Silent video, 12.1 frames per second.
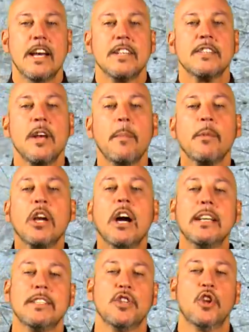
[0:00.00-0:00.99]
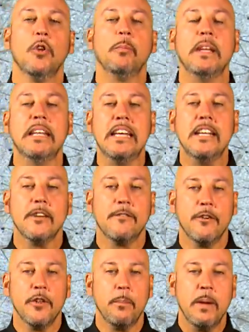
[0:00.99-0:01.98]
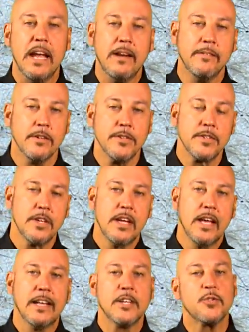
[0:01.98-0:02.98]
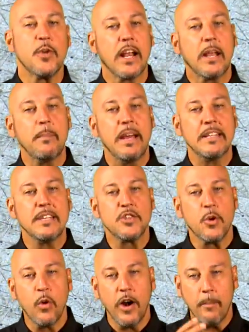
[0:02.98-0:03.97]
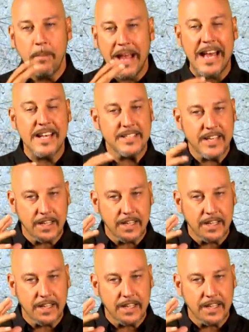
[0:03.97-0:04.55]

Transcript: Some cuts could be needed for the pavers, and it's recommended to wear masks,